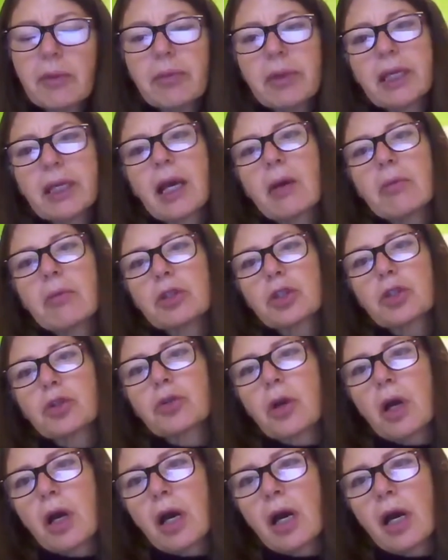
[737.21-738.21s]
It becomes
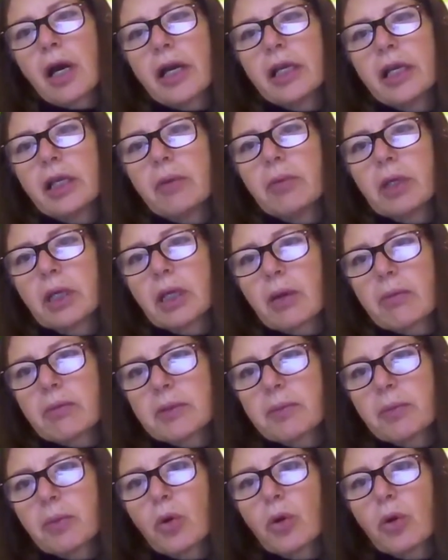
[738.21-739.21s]
dry. It
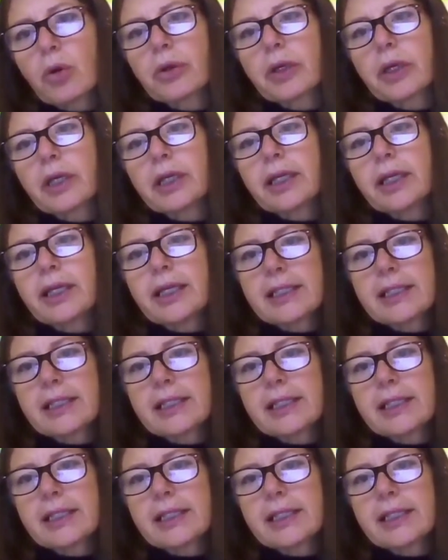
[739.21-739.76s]
becomes boring.